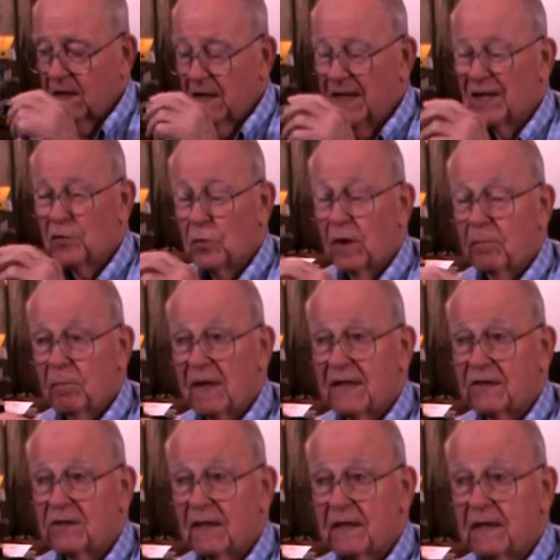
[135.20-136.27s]
is what
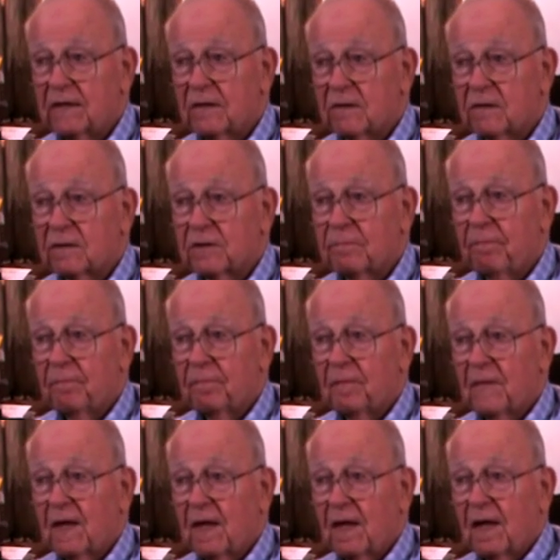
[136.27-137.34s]
makes the hills.
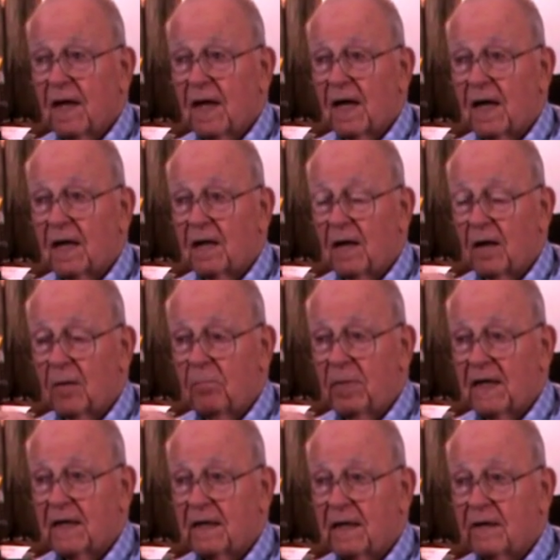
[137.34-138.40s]
And
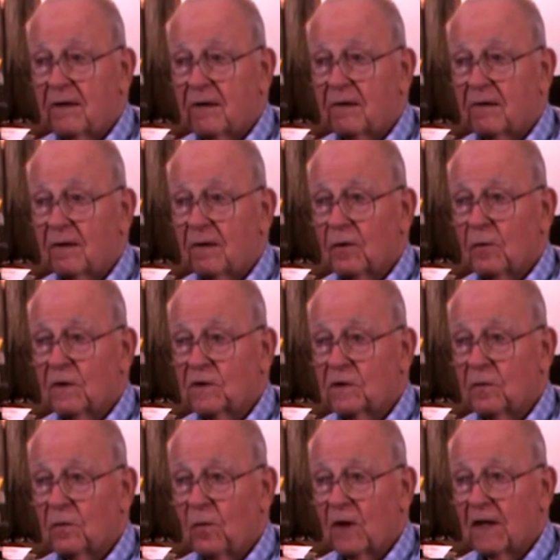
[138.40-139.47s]
Big Hill was
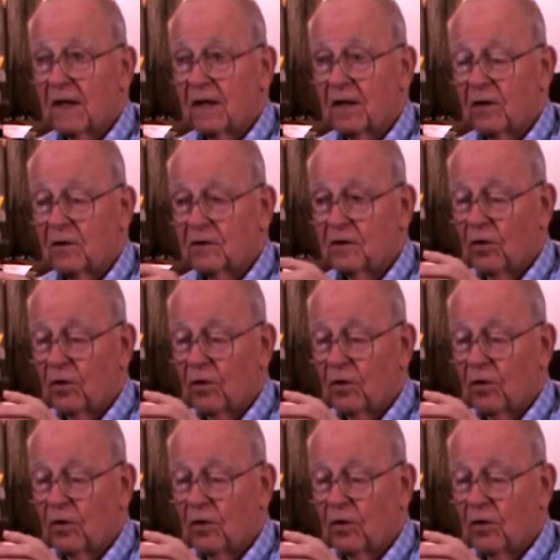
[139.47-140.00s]
one of those.